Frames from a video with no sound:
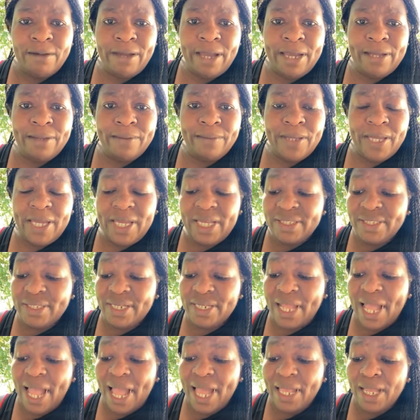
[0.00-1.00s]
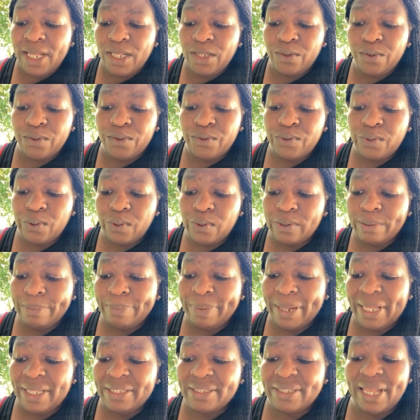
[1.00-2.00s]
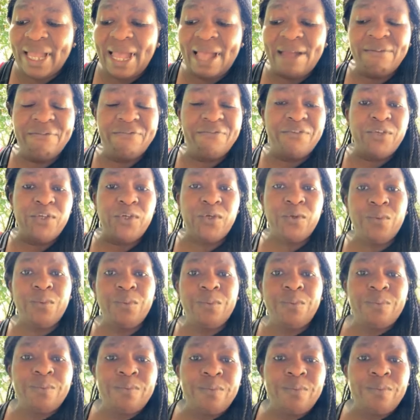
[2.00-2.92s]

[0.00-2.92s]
Right? It said, I alone know the plans I have for you.